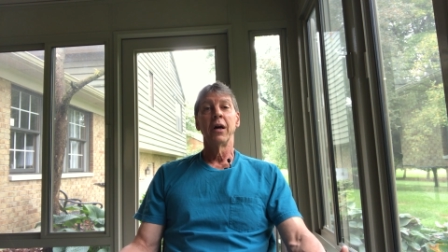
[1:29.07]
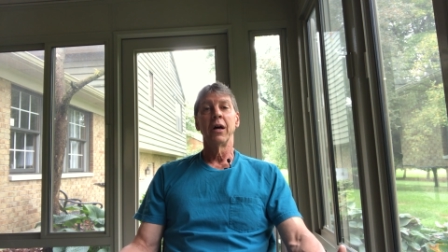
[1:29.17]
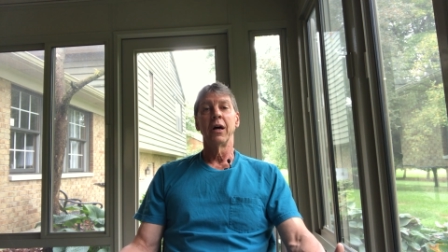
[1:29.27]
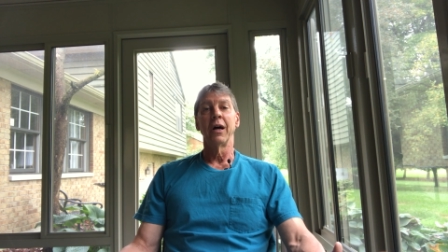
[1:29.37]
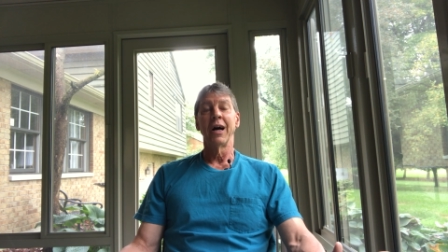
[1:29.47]

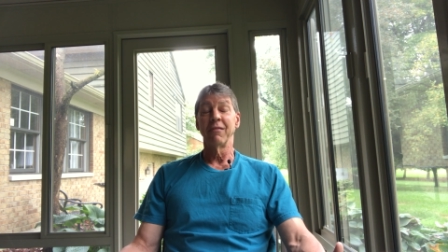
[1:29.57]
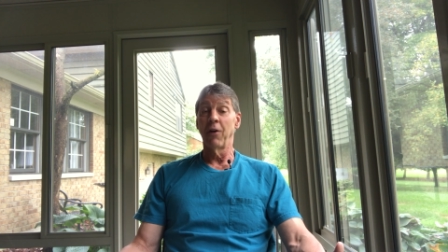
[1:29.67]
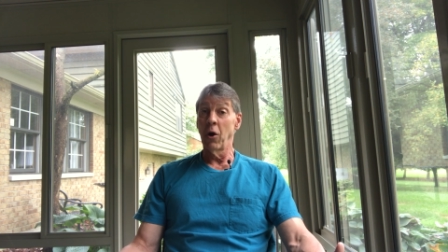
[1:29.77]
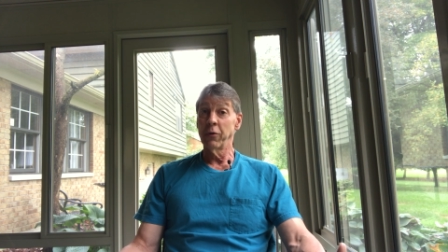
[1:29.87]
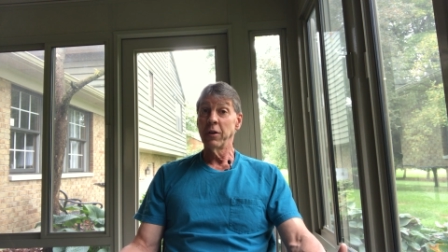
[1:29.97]
uh, have
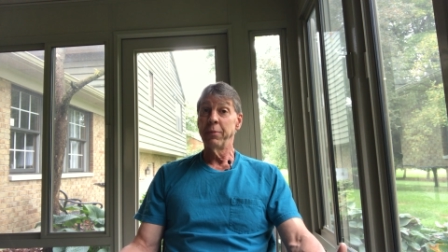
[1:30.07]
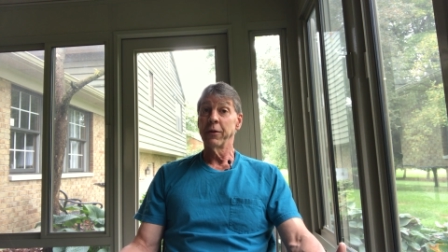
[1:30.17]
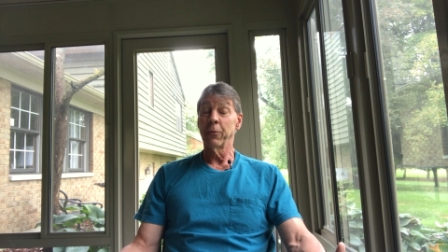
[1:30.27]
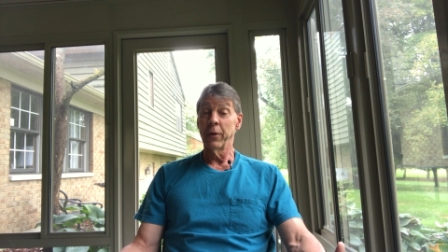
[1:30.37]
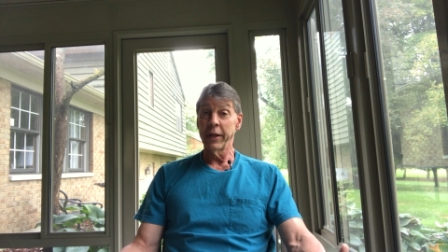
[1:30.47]
already
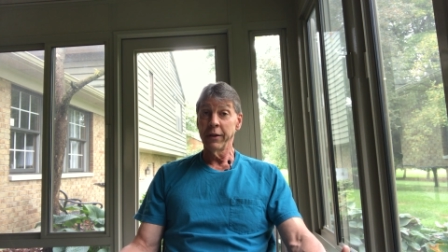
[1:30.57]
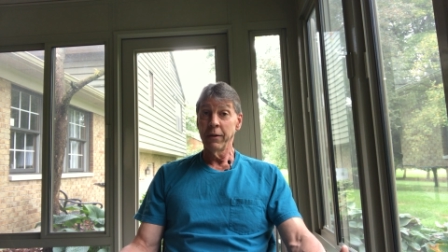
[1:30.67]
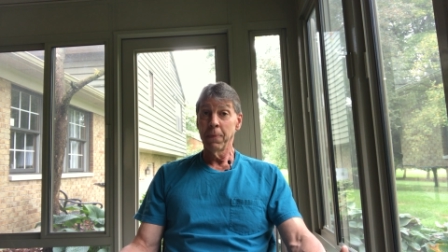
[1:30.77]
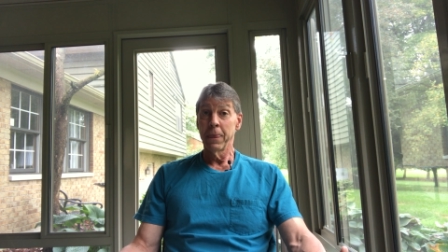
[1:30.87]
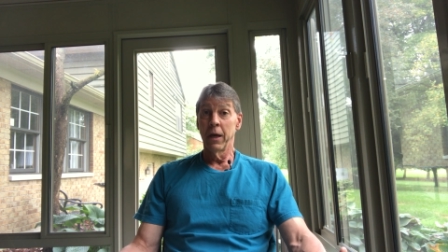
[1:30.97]
been
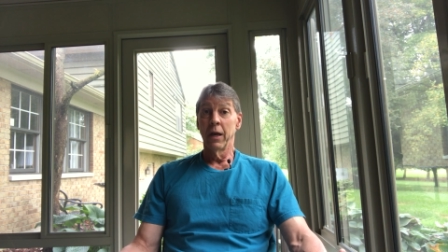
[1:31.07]
written.